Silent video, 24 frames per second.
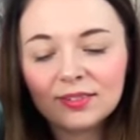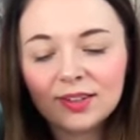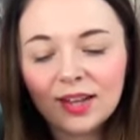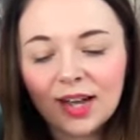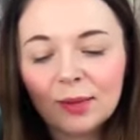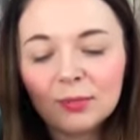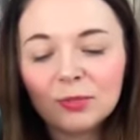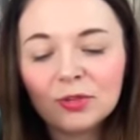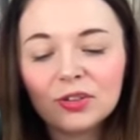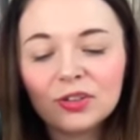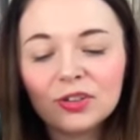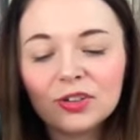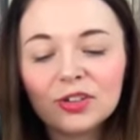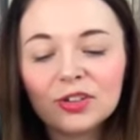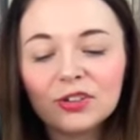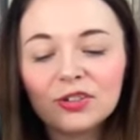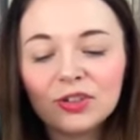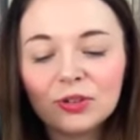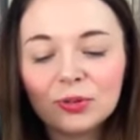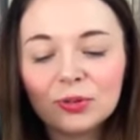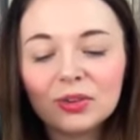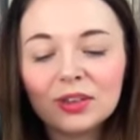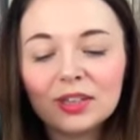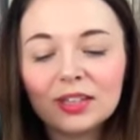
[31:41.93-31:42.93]
I'm just going to
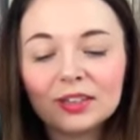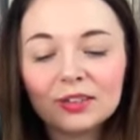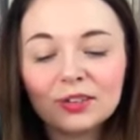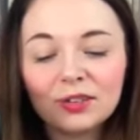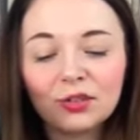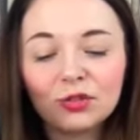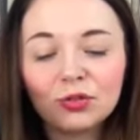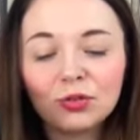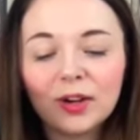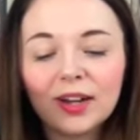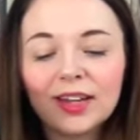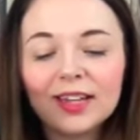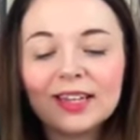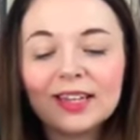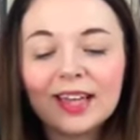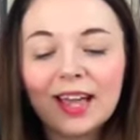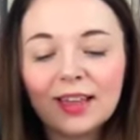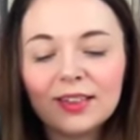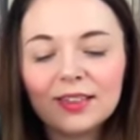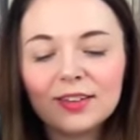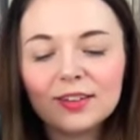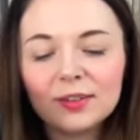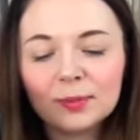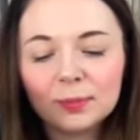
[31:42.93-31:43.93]
do things to try and
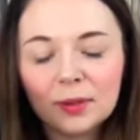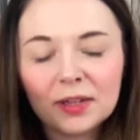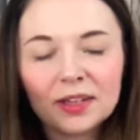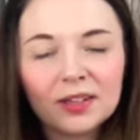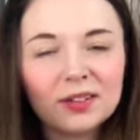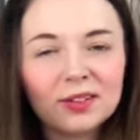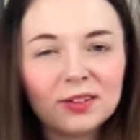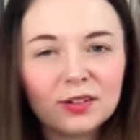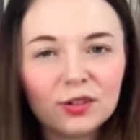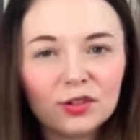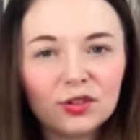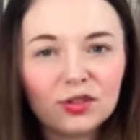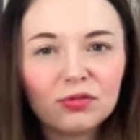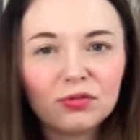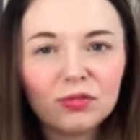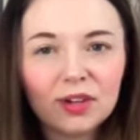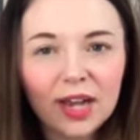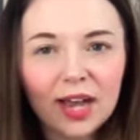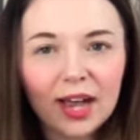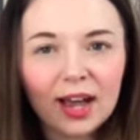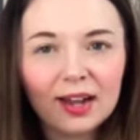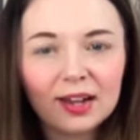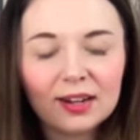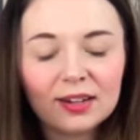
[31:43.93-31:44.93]
get this person to
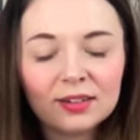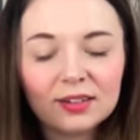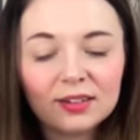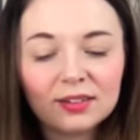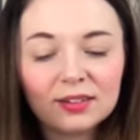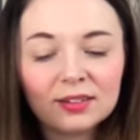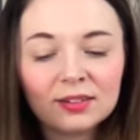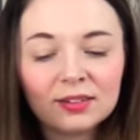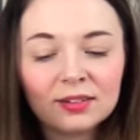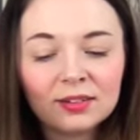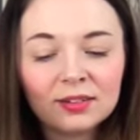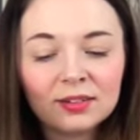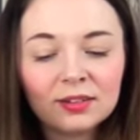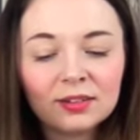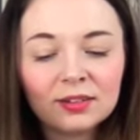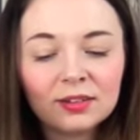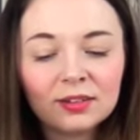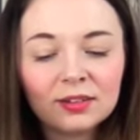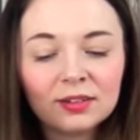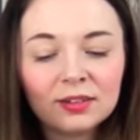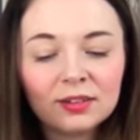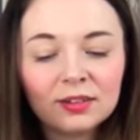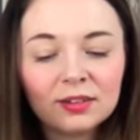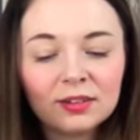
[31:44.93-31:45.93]
react,
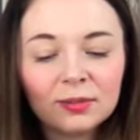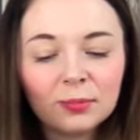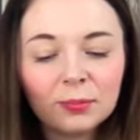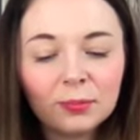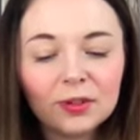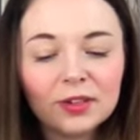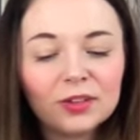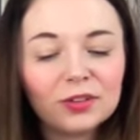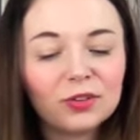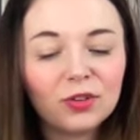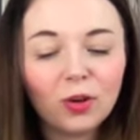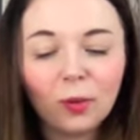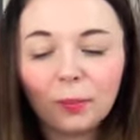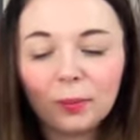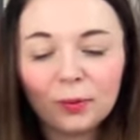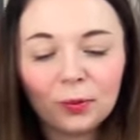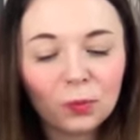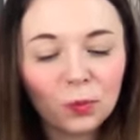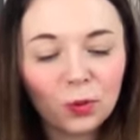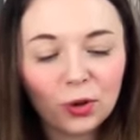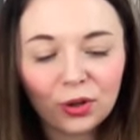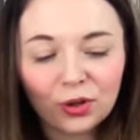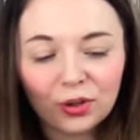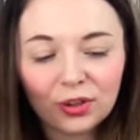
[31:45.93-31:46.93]
but it's not
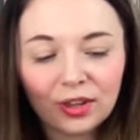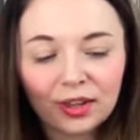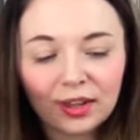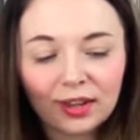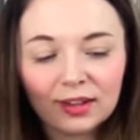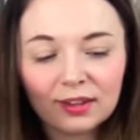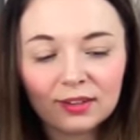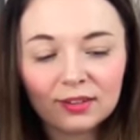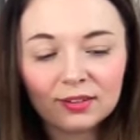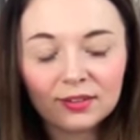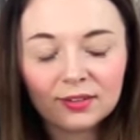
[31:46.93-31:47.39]
been working.